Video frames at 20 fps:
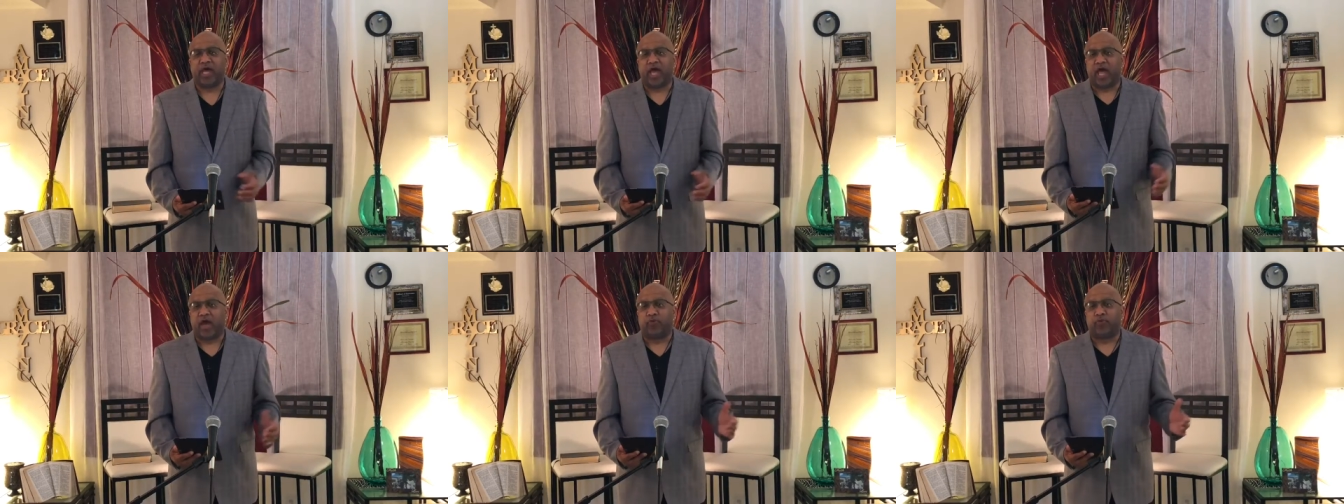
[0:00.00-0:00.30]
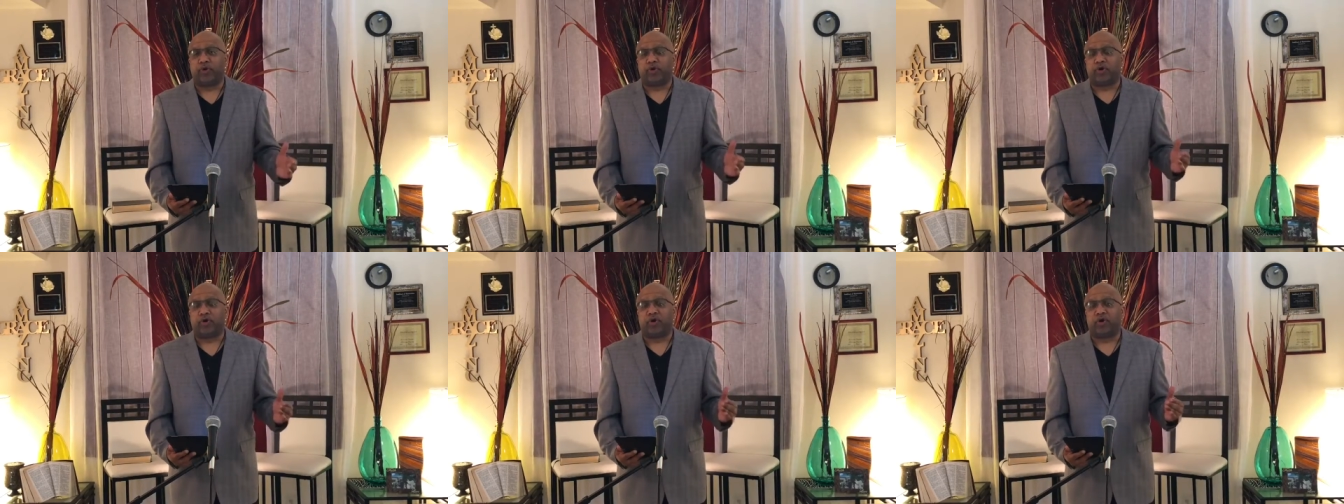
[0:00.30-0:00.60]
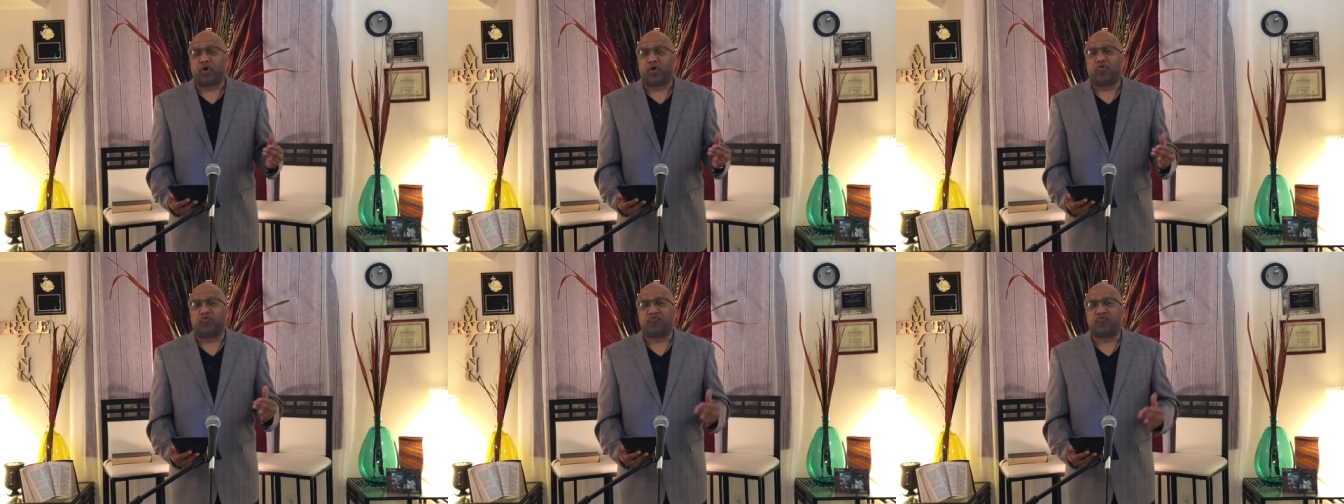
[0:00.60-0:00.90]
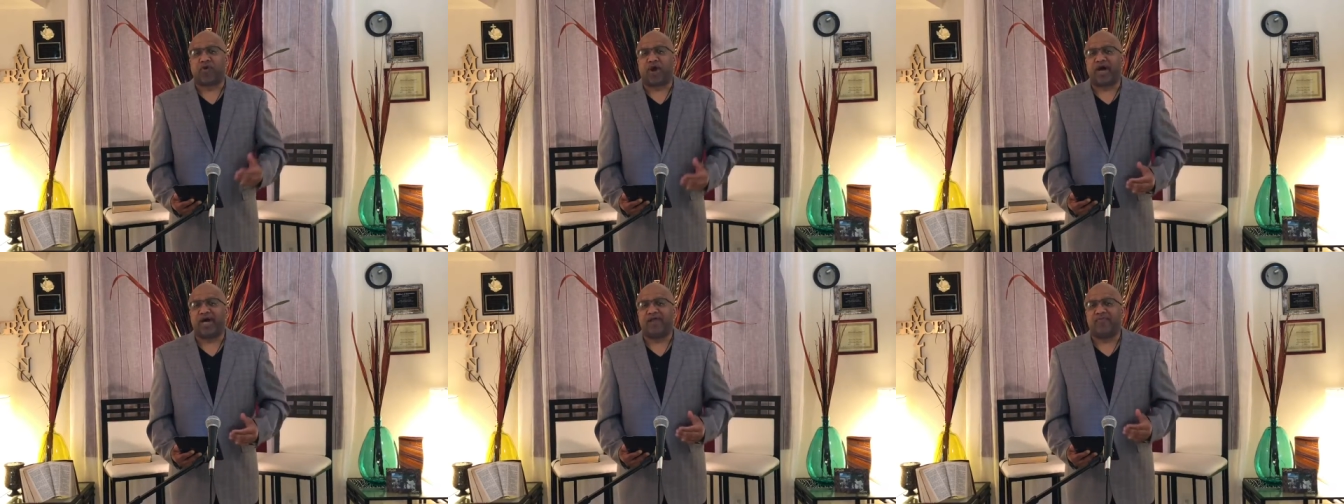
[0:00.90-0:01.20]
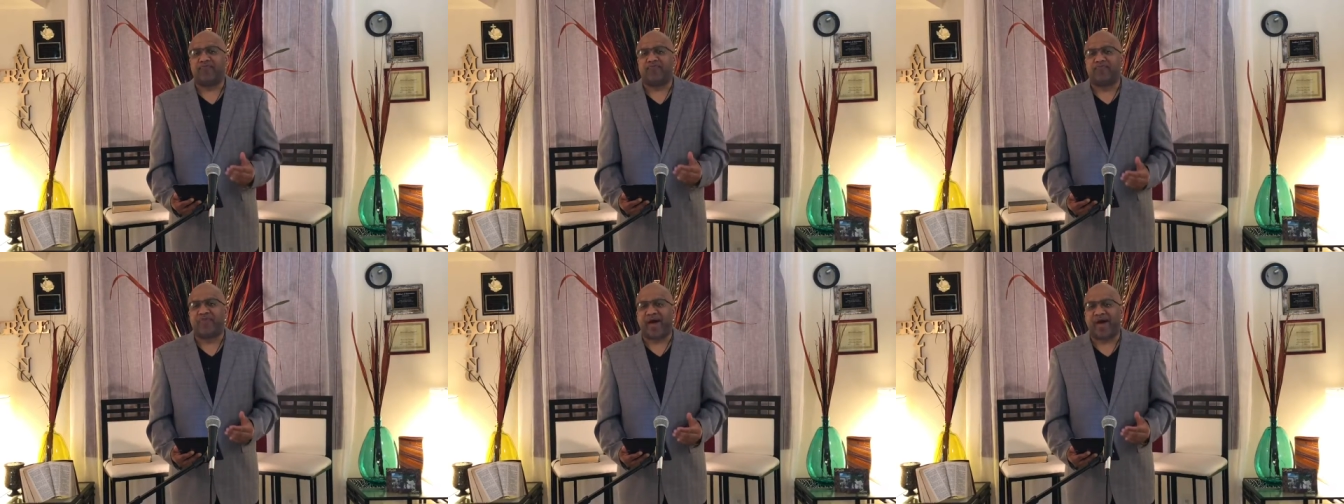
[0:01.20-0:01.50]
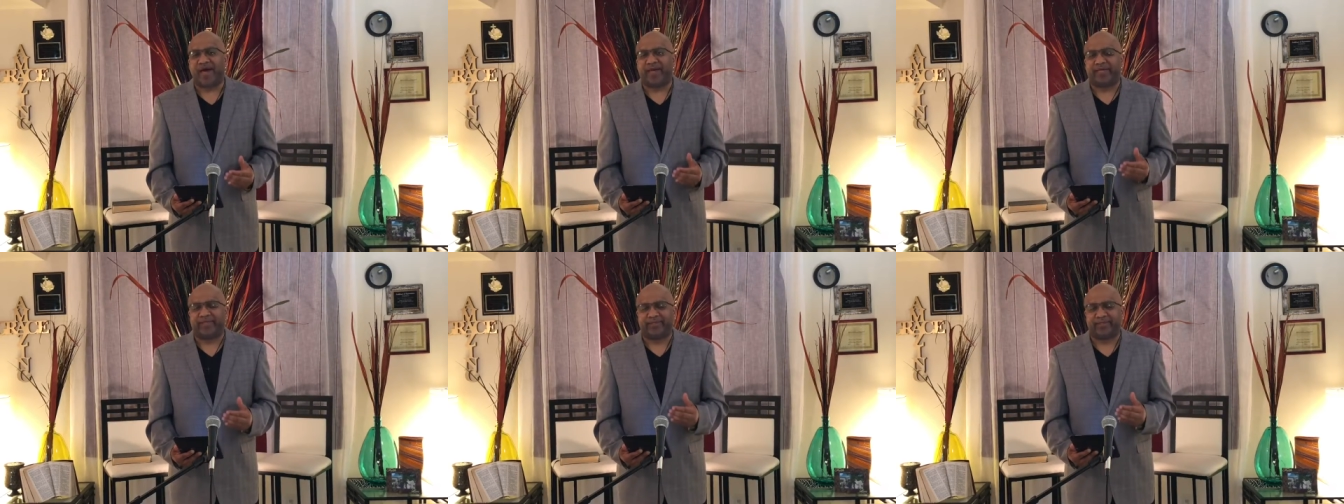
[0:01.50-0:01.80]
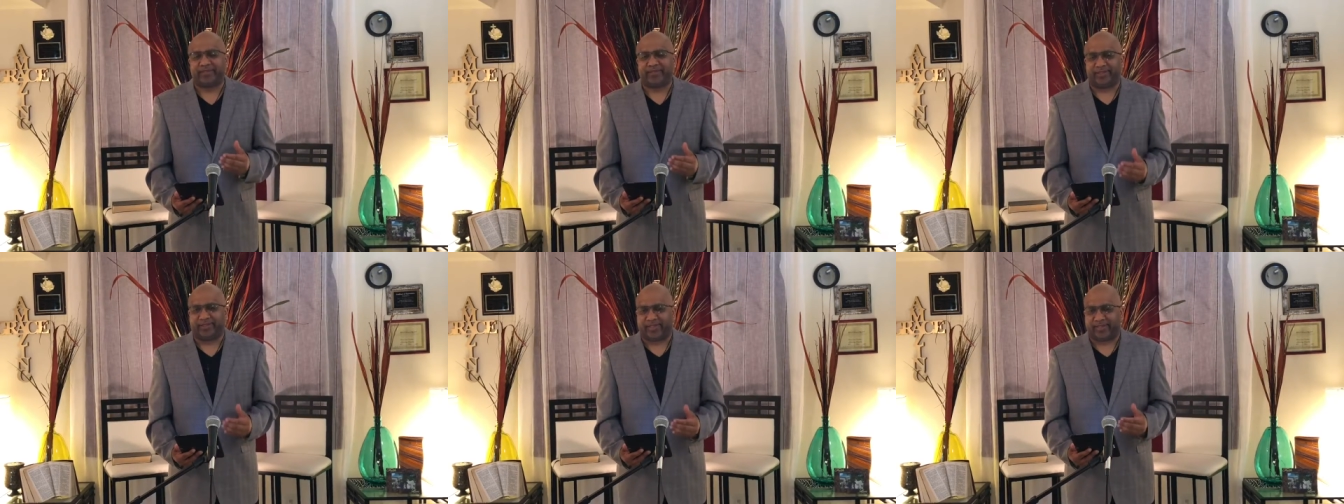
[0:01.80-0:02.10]
And we're going to go right back
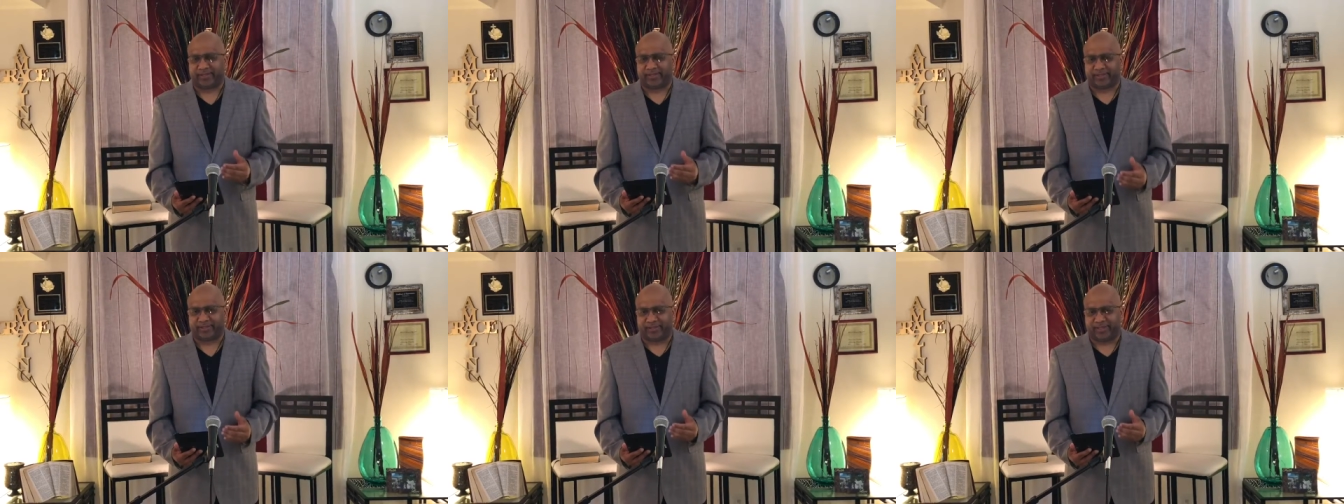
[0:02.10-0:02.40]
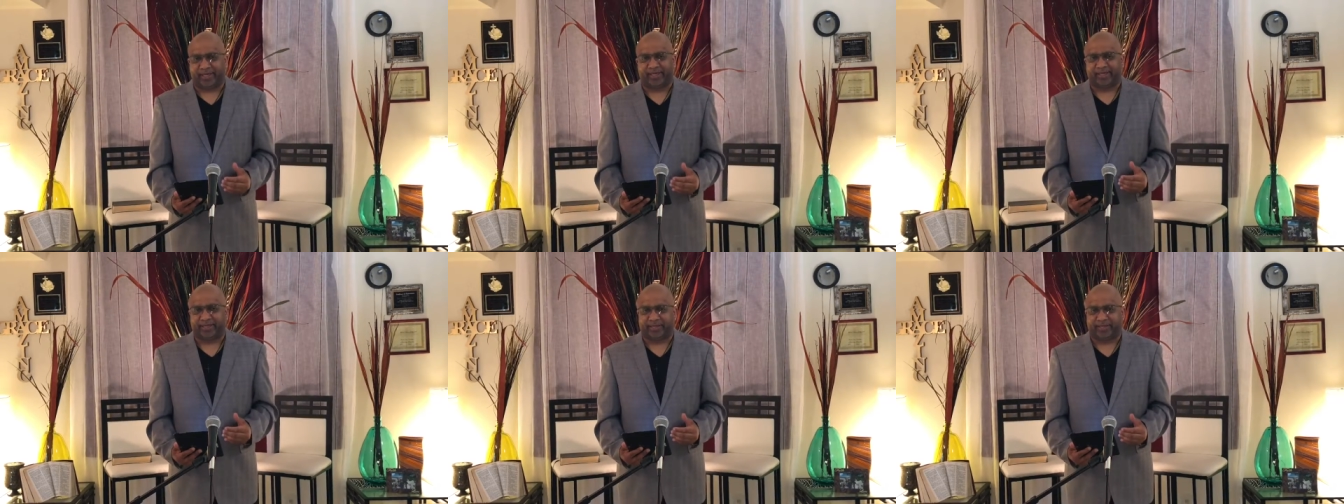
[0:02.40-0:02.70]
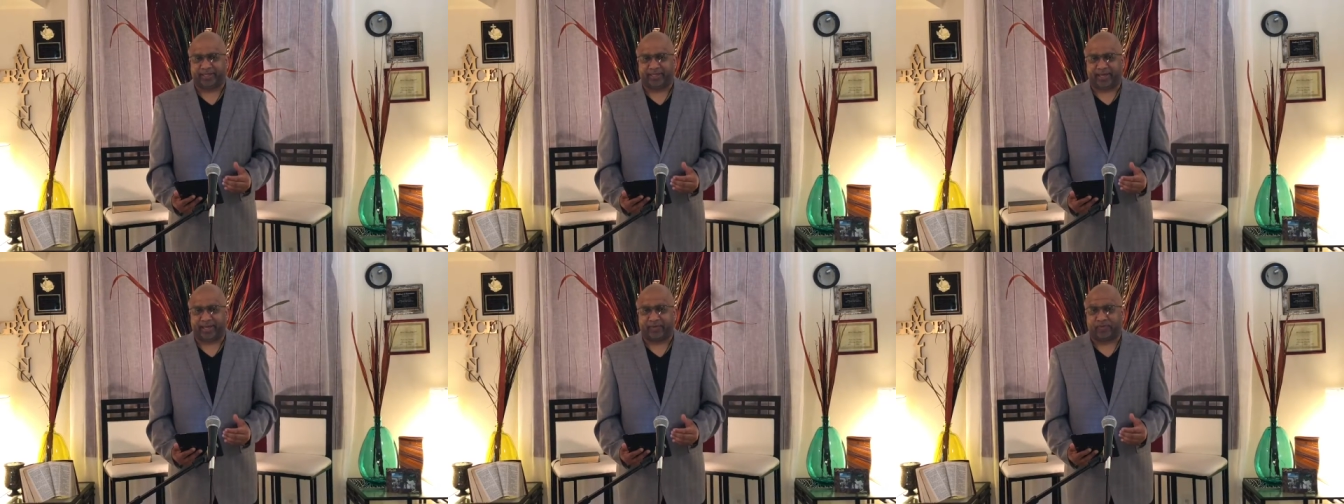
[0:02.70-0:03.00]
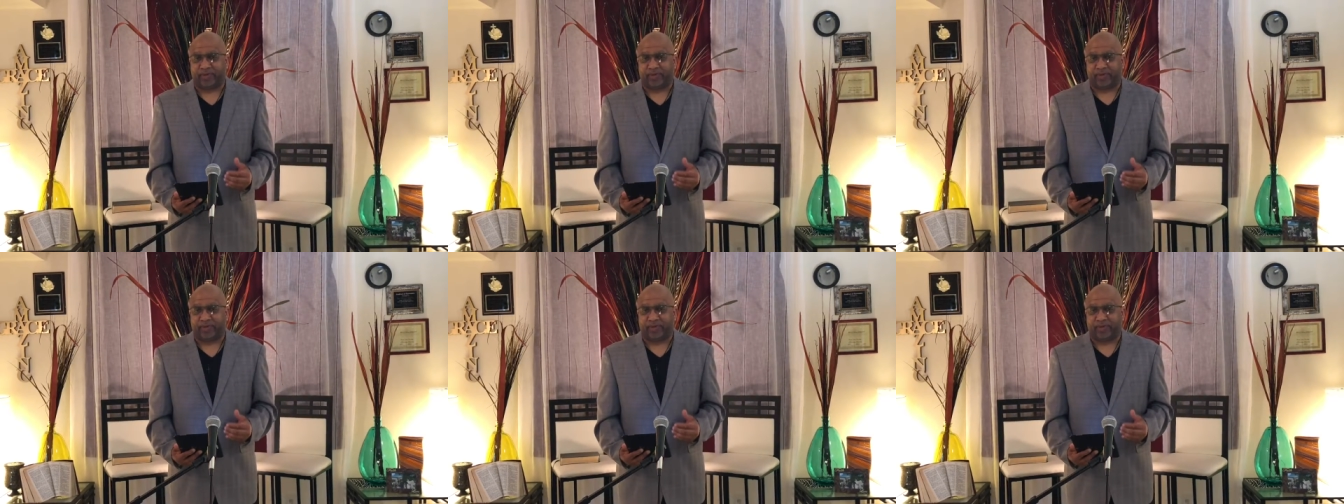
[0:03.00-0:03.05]
into that study today.